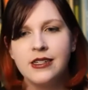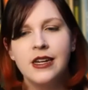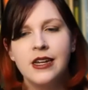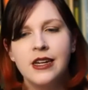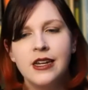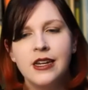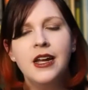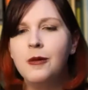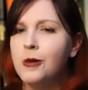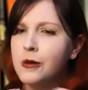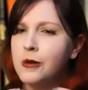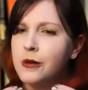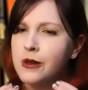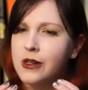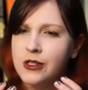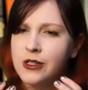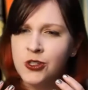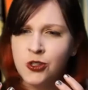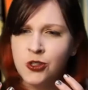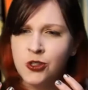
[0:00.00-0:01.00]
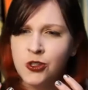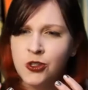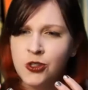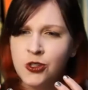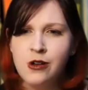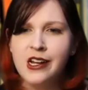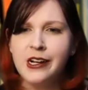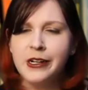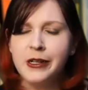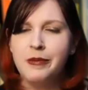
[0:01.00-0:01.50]
We're
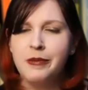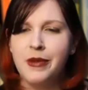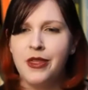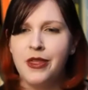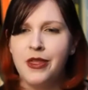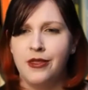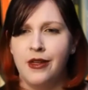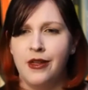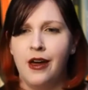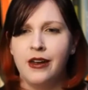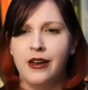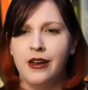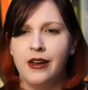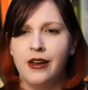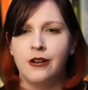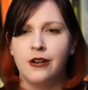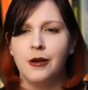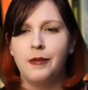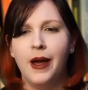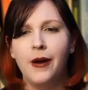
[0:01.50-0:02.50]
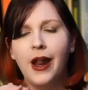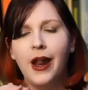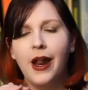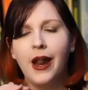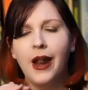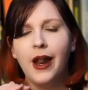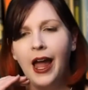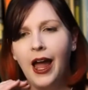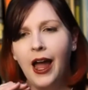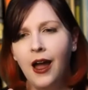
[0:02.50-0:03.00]
extraordinarily methodical about
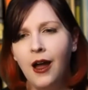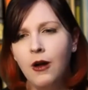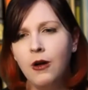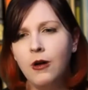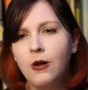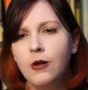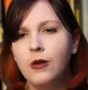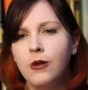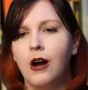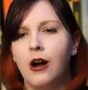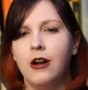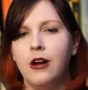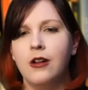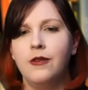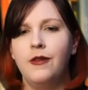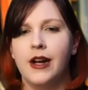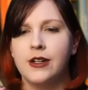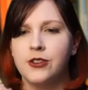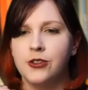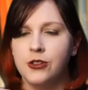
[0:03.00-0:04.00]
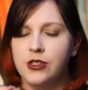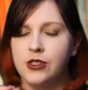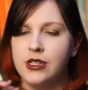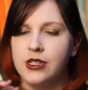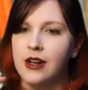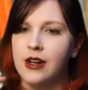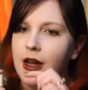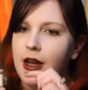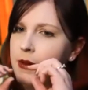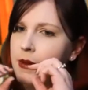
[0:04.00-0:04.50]
how artifacts are dug
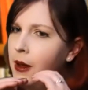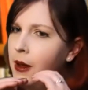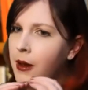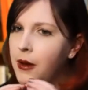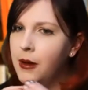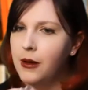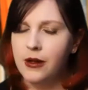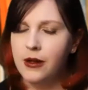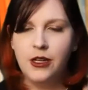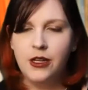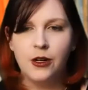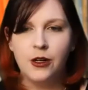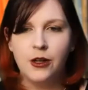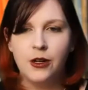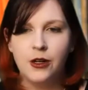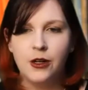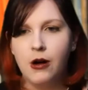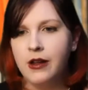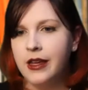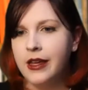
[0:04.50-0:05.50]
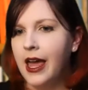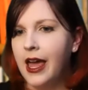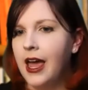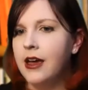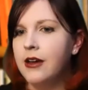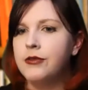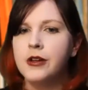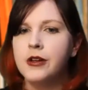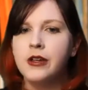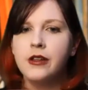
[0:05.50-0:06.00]
up you know, marking
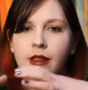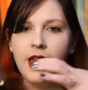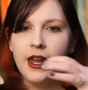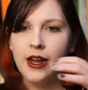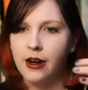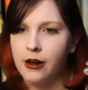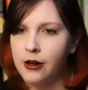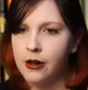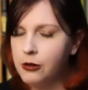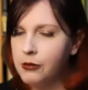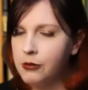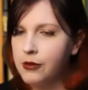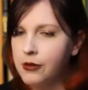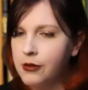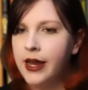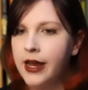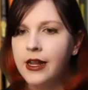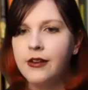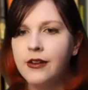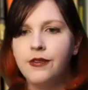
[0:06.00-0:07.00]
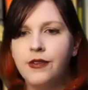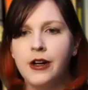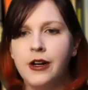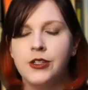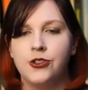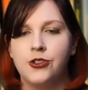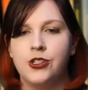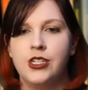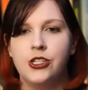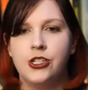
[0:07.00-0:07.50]
every layer, creating a very
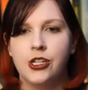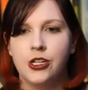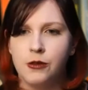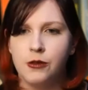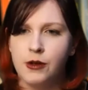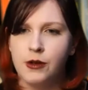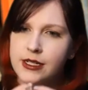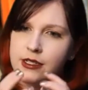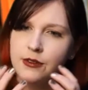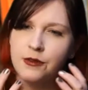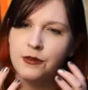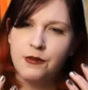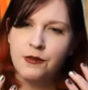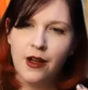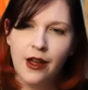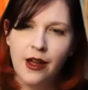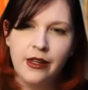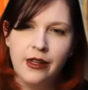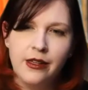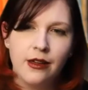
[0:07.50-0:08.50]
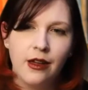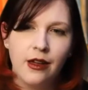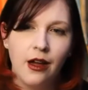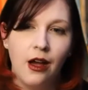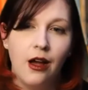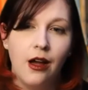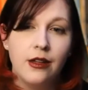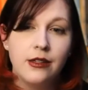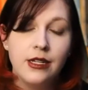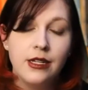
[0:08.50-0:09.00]
strategic grid to find the
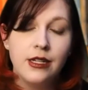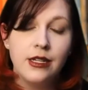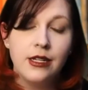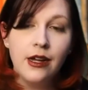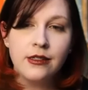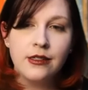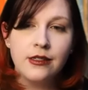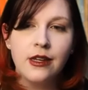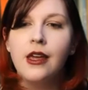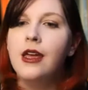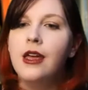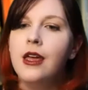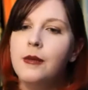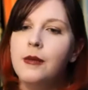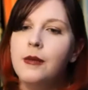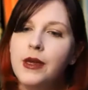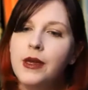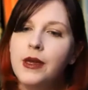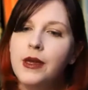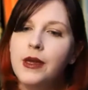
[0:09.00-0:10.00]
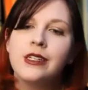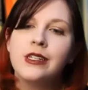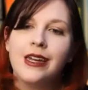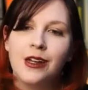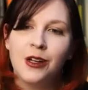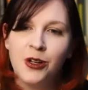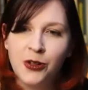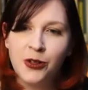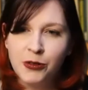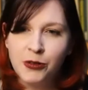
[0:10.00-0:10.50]
context and be able to get
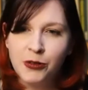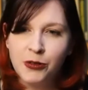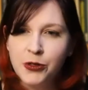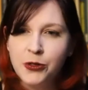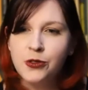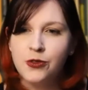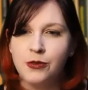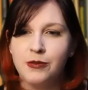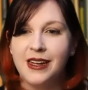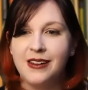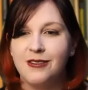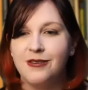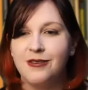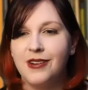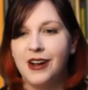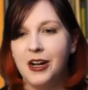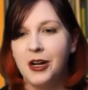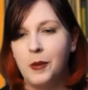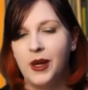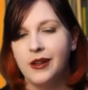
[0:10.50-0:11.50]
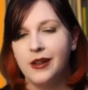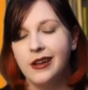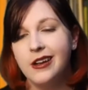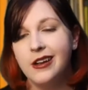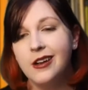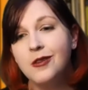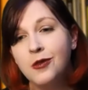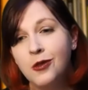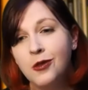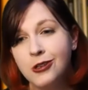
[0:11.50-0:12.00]
clues from that environment. And
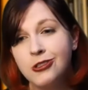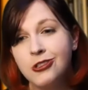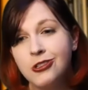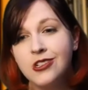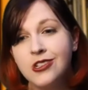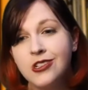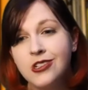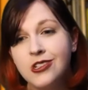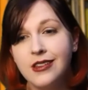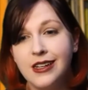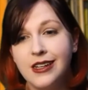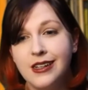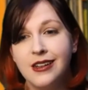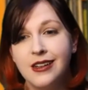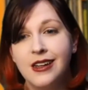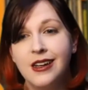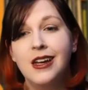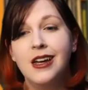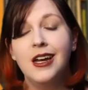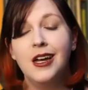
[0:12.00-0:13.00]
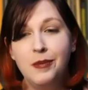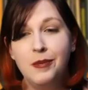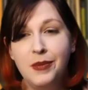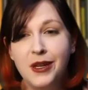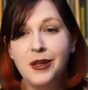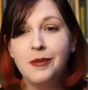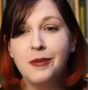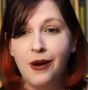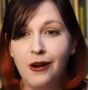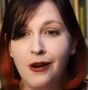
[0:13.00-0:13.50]
unfortunately, a big
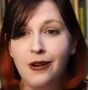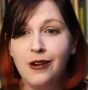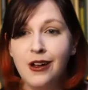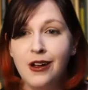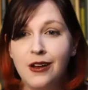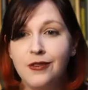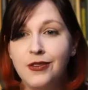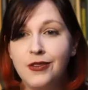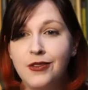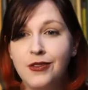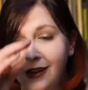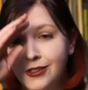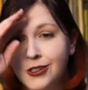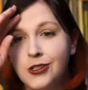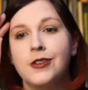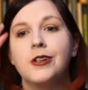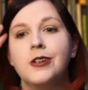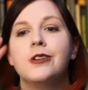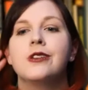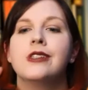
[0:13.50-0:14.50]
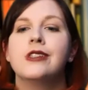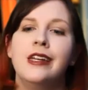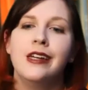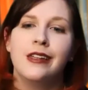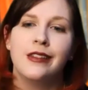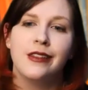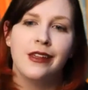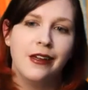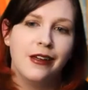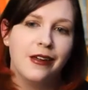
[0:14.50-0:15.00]
part of the controversy and
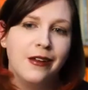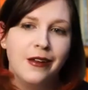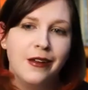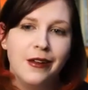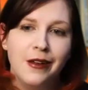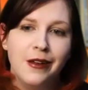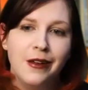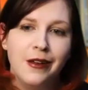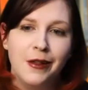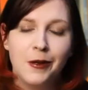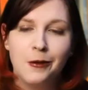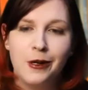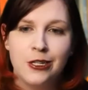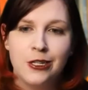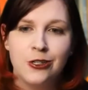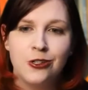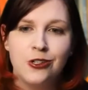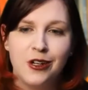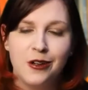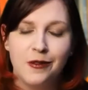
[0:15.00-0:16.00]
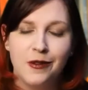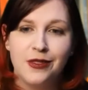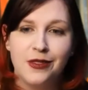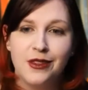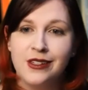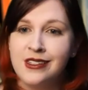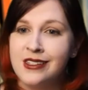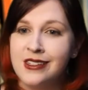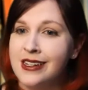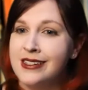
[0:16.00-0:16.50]
the, the questioning around this
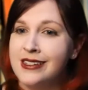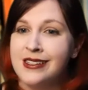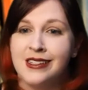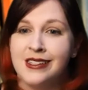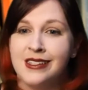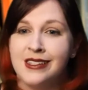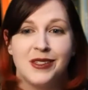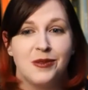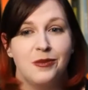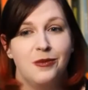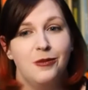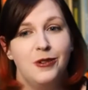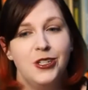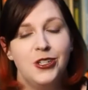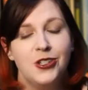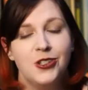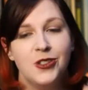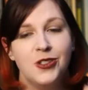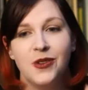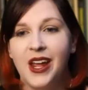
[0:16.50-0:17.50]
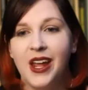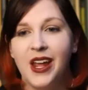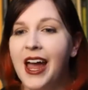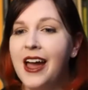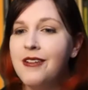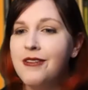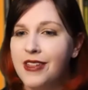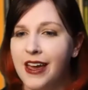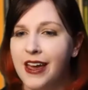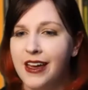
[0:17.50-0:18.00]
desk is we just don't have
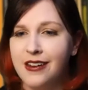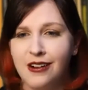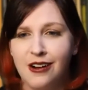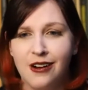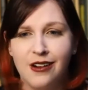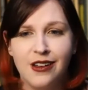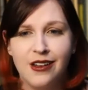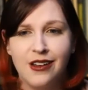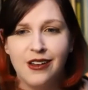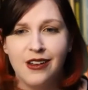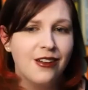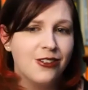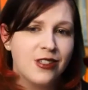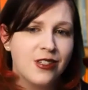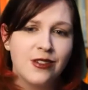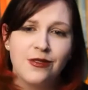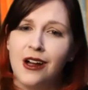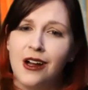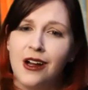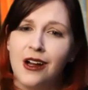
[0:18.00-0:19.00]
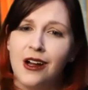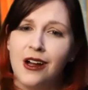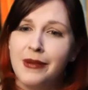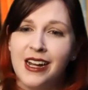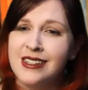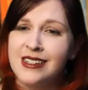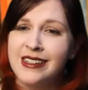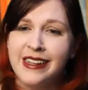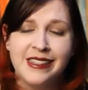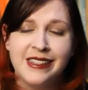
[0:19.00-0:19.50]
that. Archaeologists have gone back to
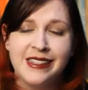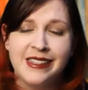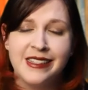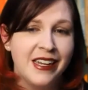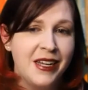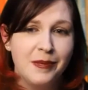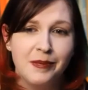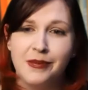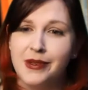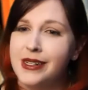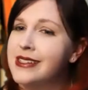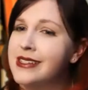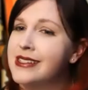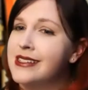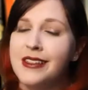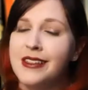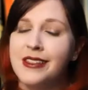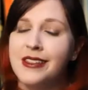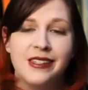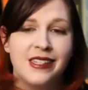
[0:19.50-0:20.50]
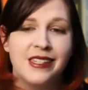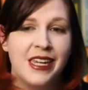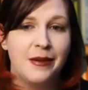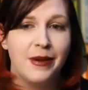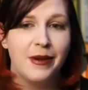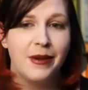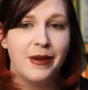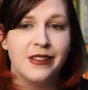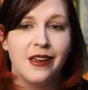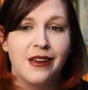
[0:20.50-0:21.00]
that site, but it's not the same as
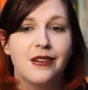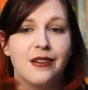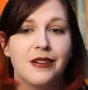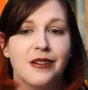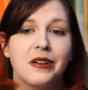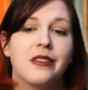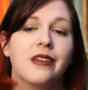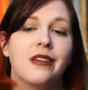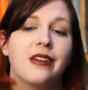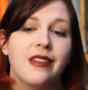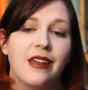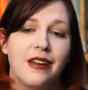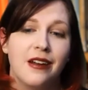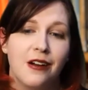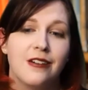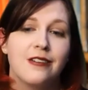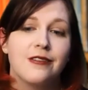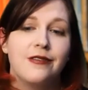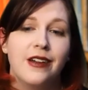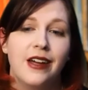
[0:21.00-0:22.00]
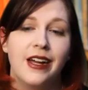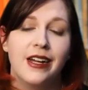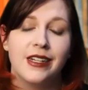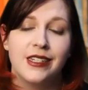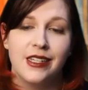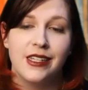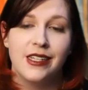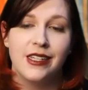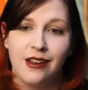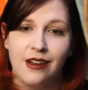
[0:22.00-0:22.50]
unearthing that artifact in
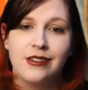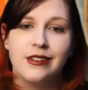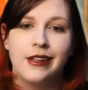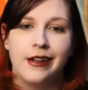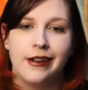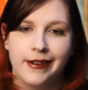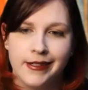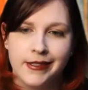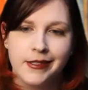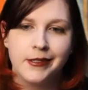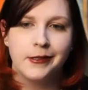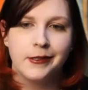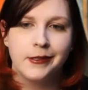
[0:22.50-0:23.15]
context.